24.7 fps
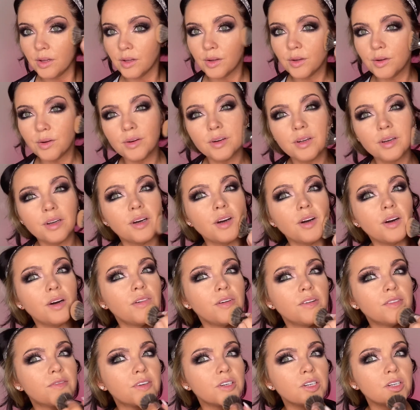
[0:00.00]
going
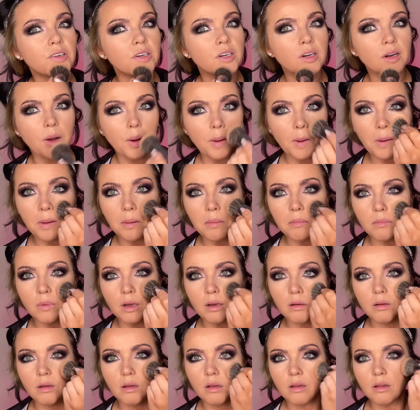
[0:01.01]
over
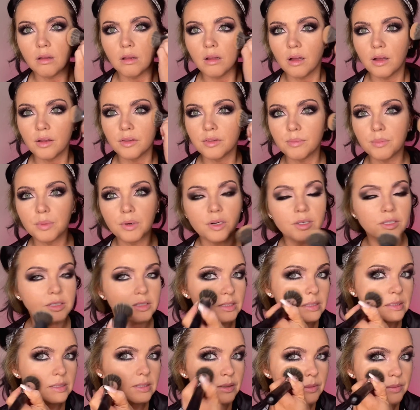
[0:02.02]
all the
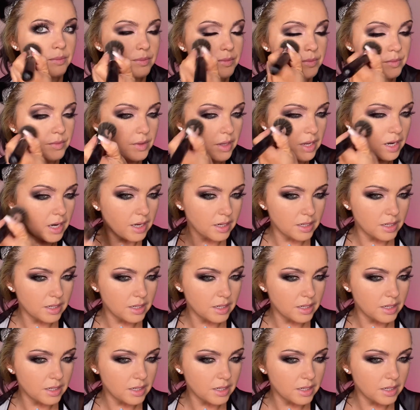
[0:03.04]
parts that I